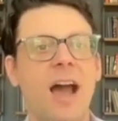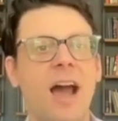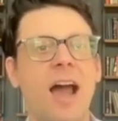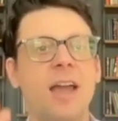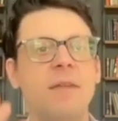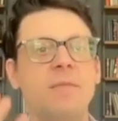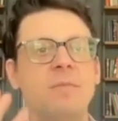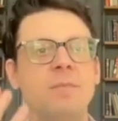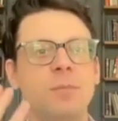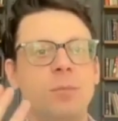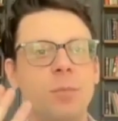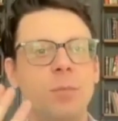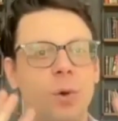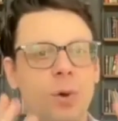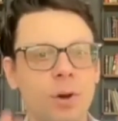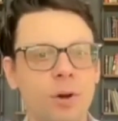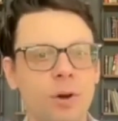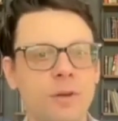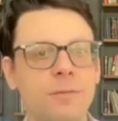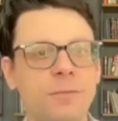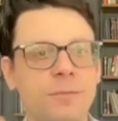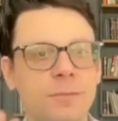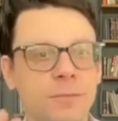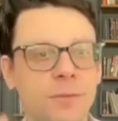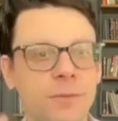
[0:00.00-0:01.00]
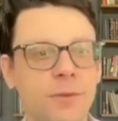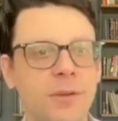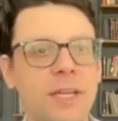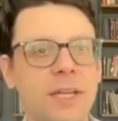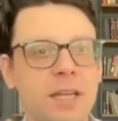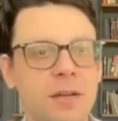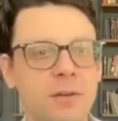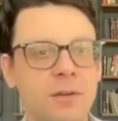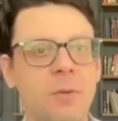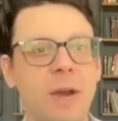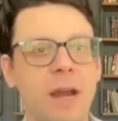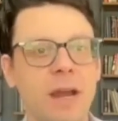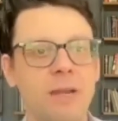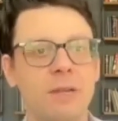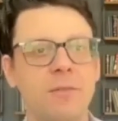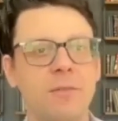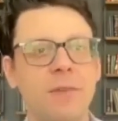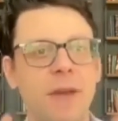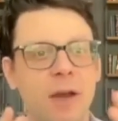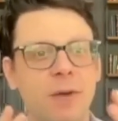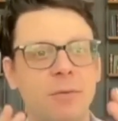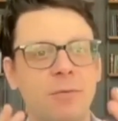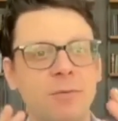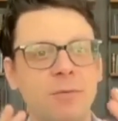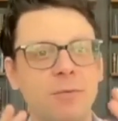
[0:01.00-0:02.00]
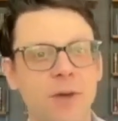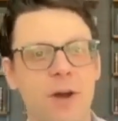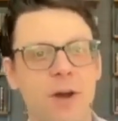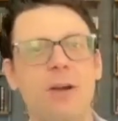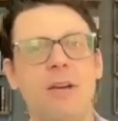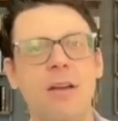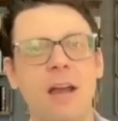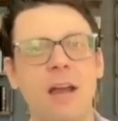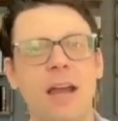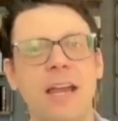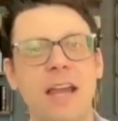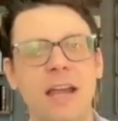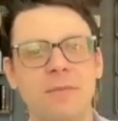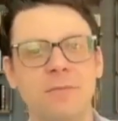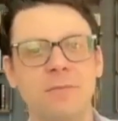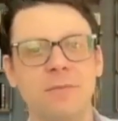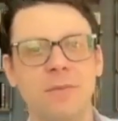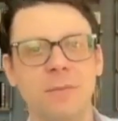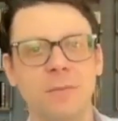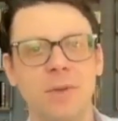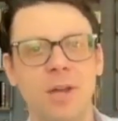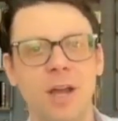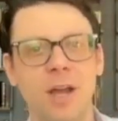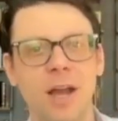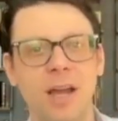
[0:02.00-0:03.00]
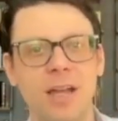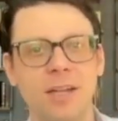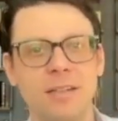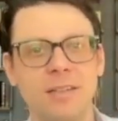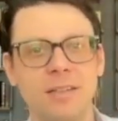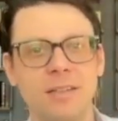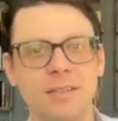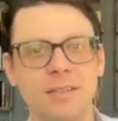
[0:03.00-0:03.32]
I'm more fully aware of how far I am from God.